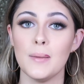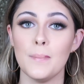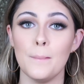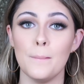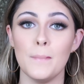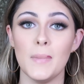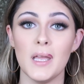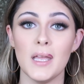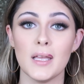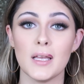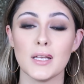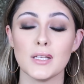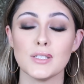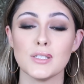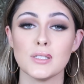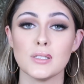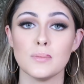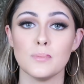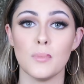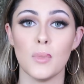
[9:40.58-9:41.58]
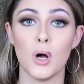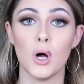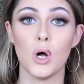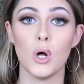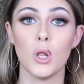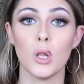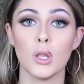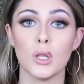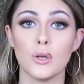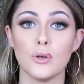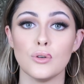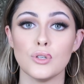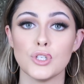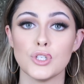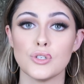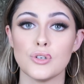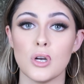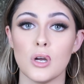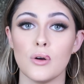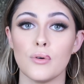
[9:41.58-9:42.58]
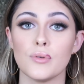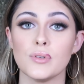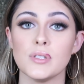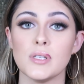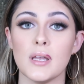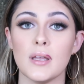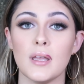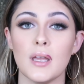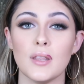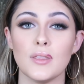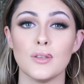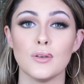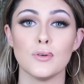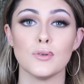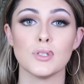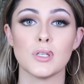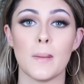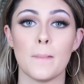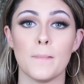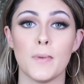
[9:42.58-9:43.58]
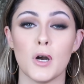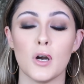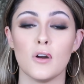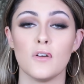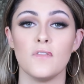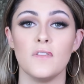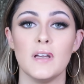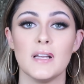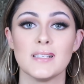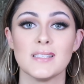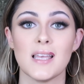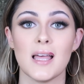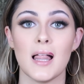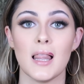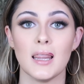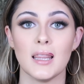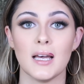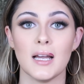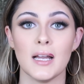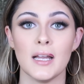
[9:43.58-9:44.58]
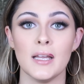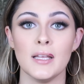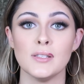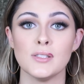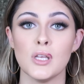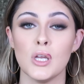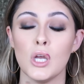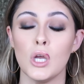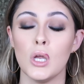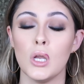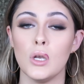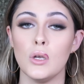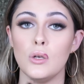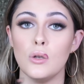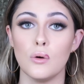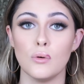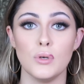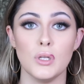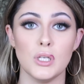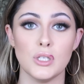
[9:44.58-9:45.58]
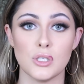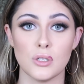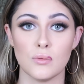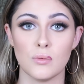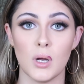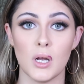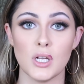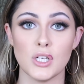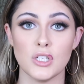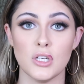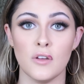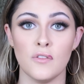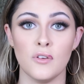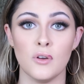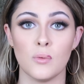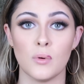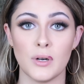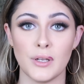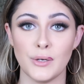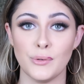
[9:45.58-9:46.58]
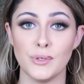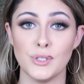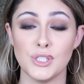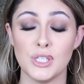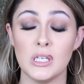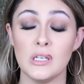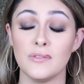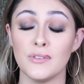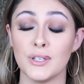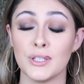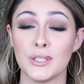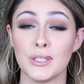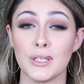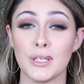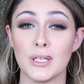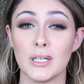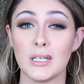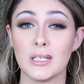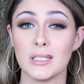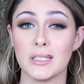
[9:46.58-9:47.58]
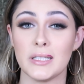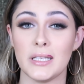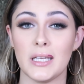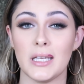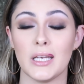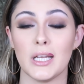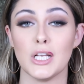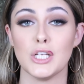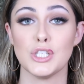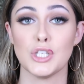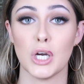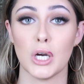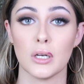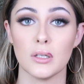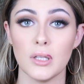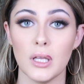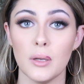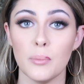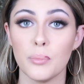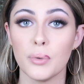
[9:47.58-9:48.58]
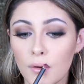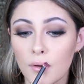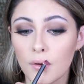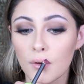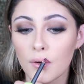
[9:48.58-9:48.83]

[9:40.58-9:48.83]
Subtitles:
Make small little strokes. Get those perfect lines. No need to rush if you're wanting to achieve a good, clean, dark lip.